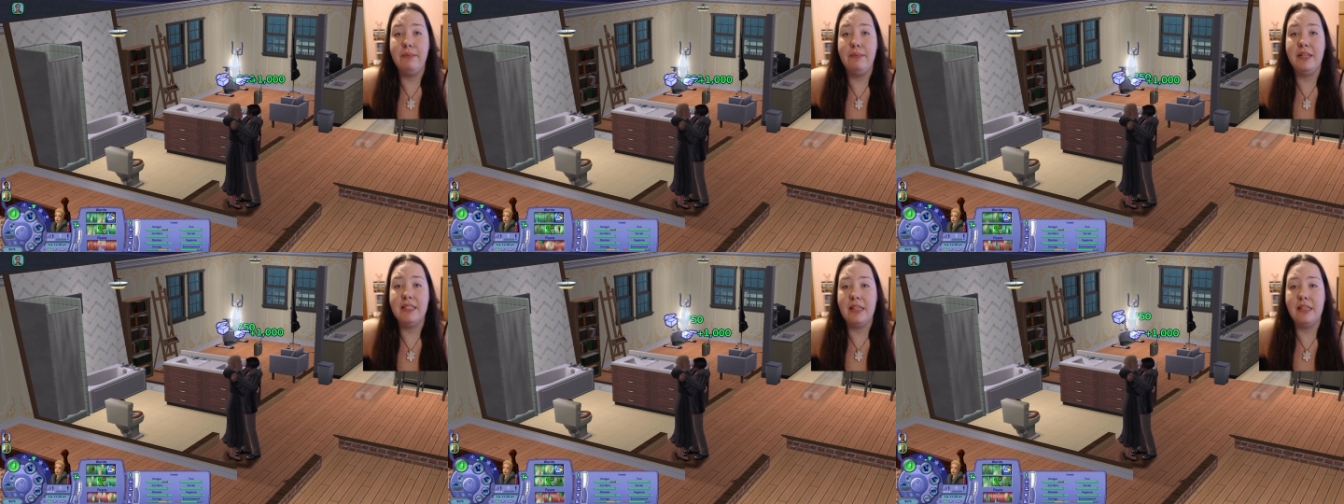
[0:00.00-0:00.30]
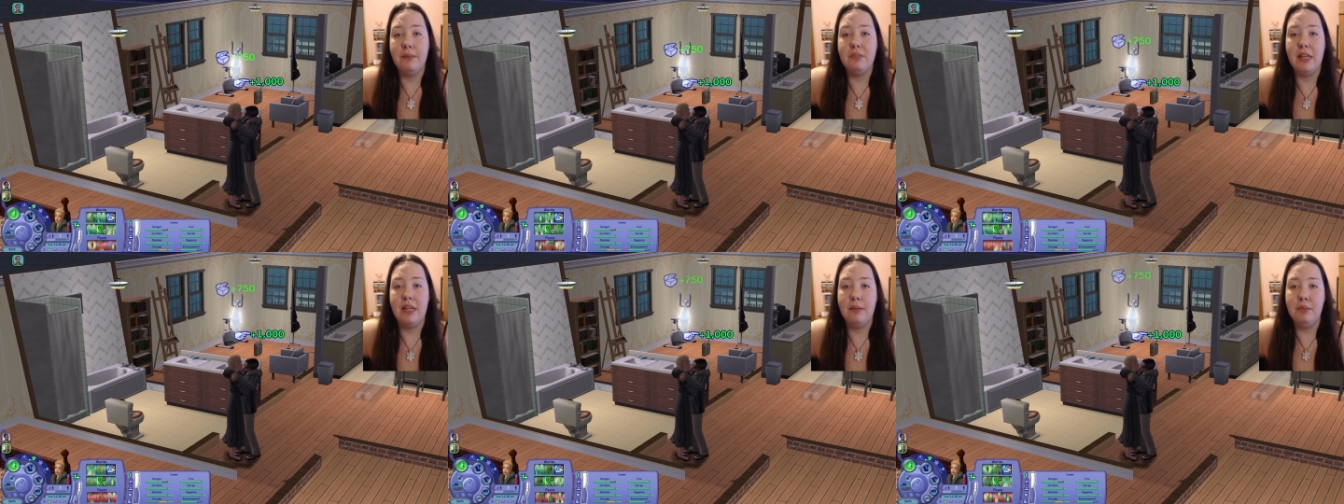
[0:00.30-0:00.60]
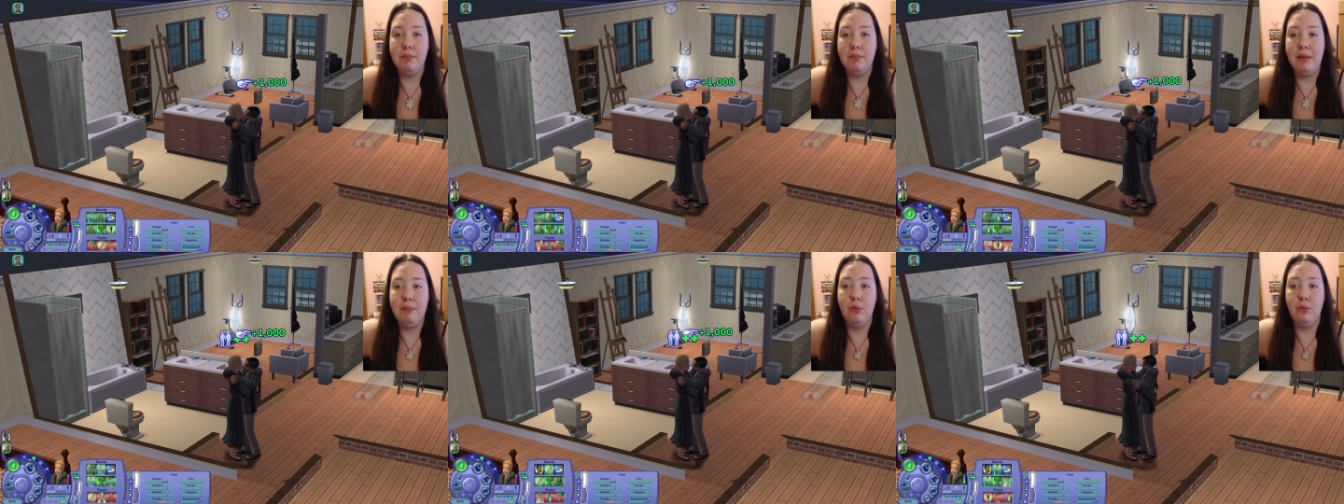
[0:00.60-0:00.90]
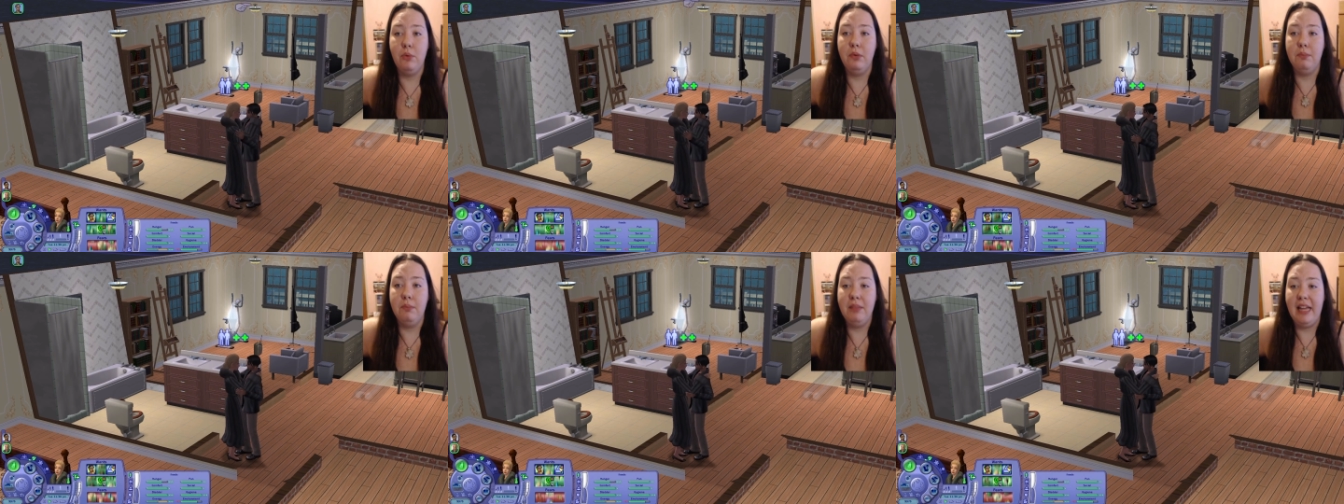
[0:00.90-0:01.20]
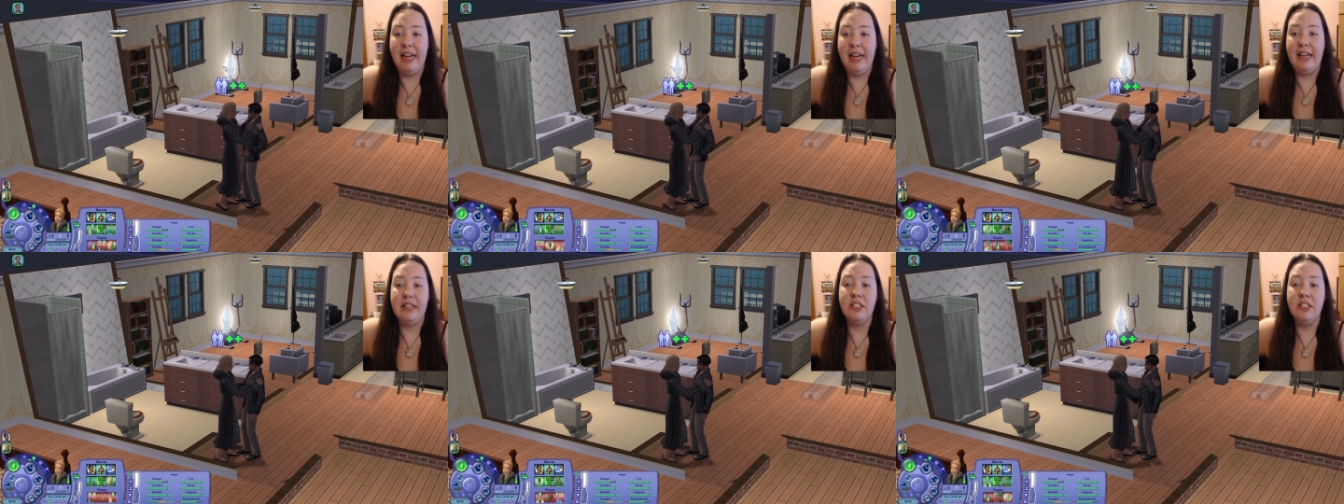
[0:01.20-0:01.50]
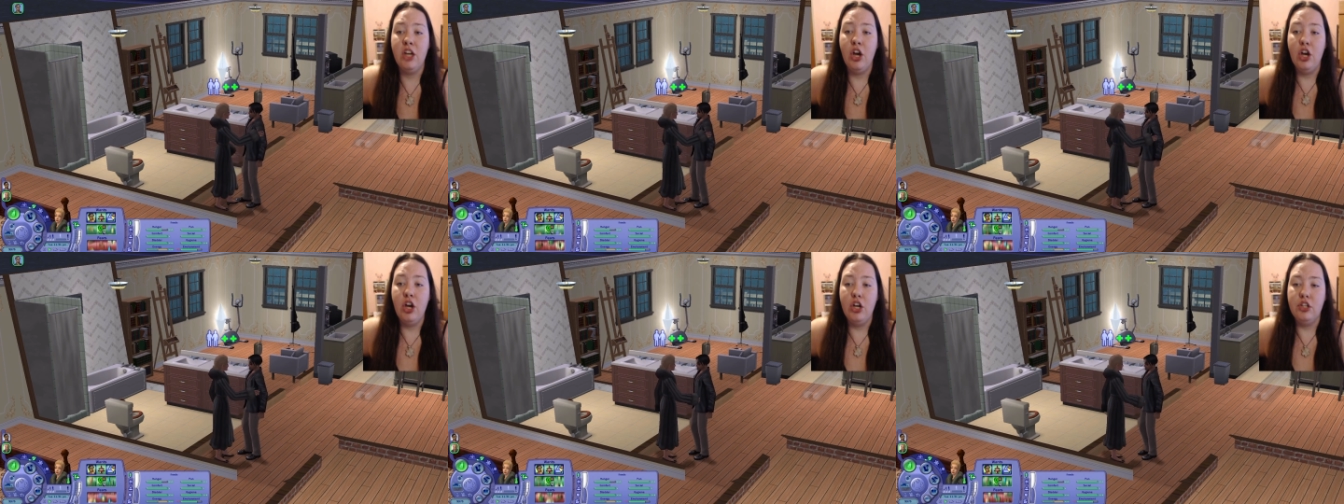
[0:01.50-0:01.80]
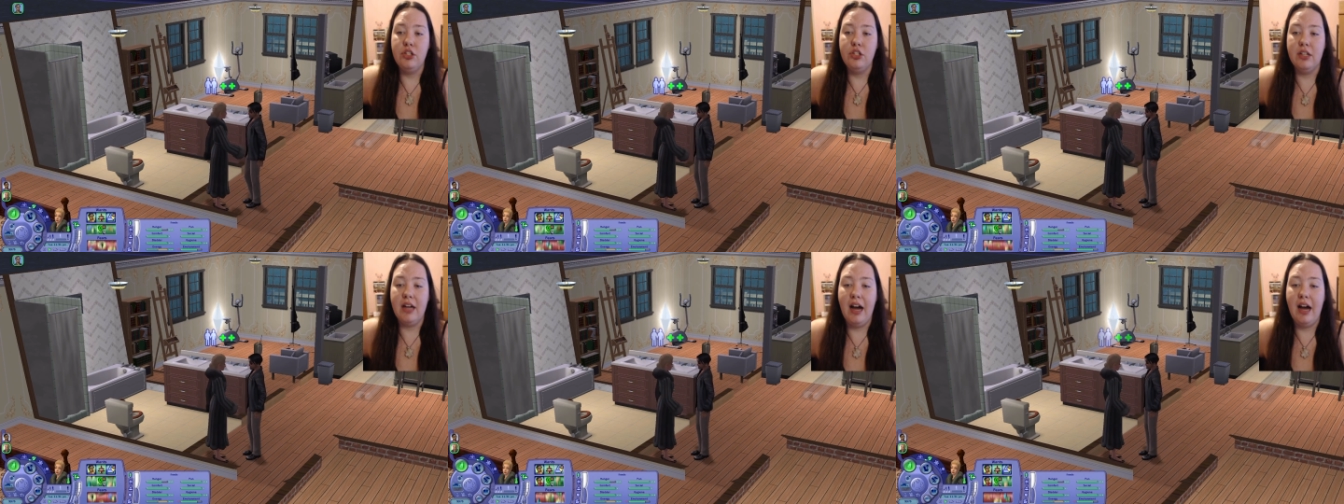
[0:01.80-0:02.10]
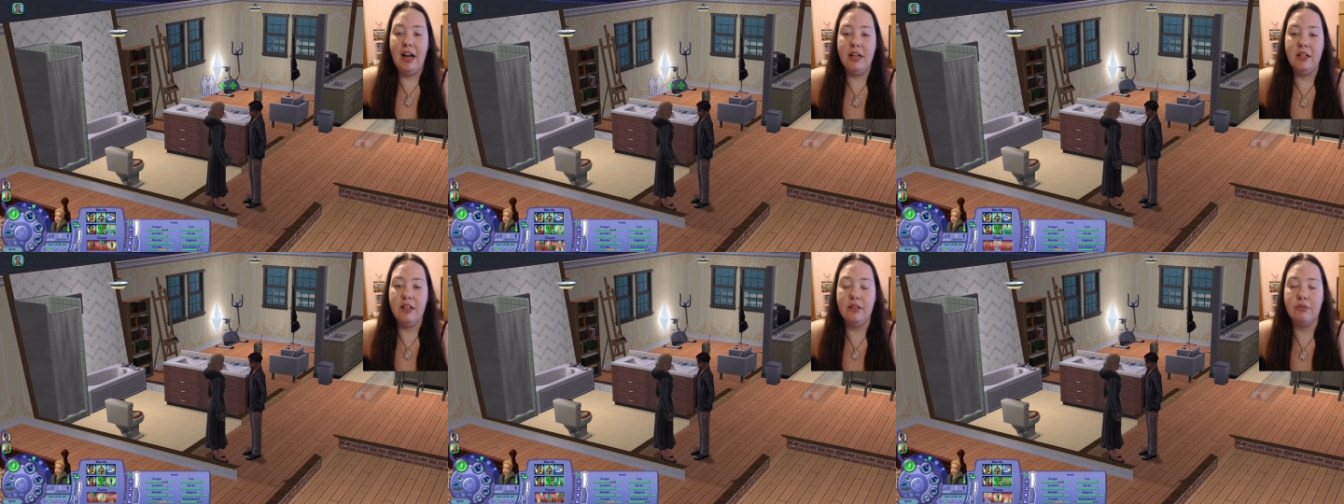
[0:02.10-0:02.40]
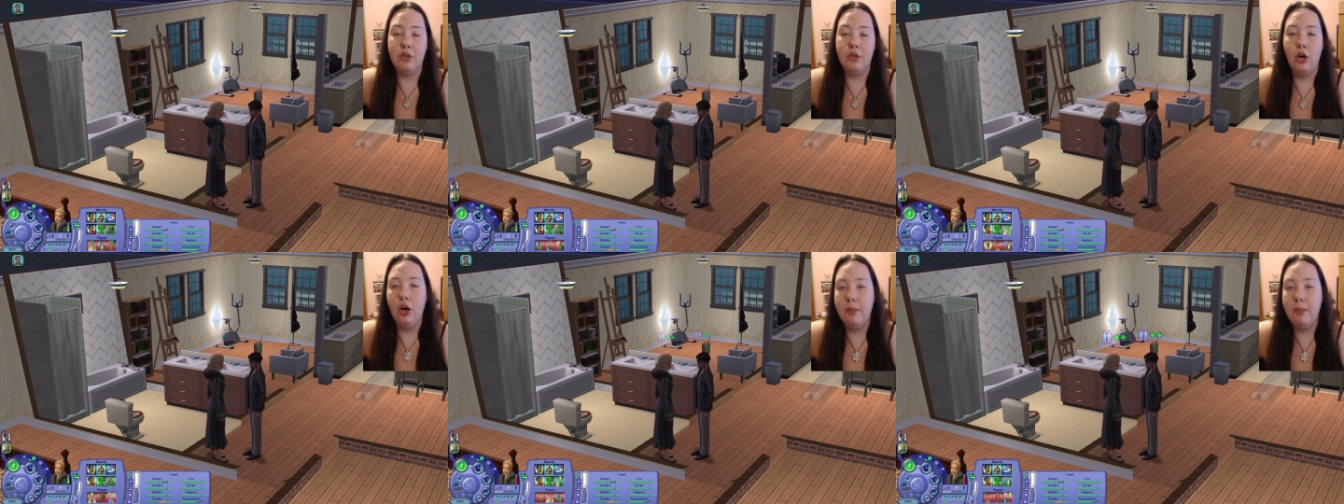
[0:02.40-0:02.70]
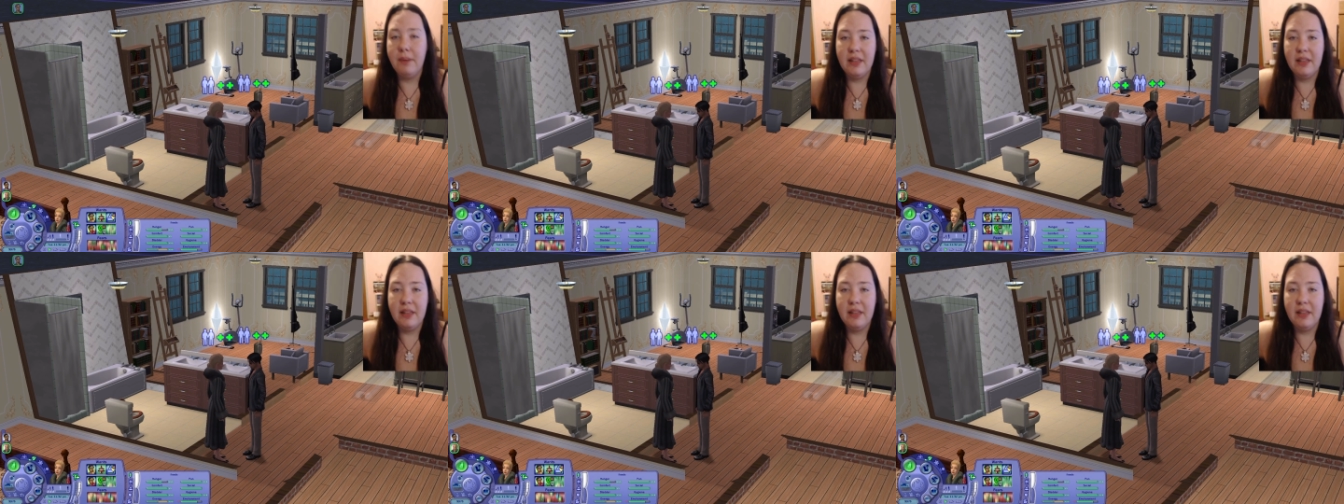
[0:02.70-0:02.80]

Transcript: but sometimes people will play it to kind of cope in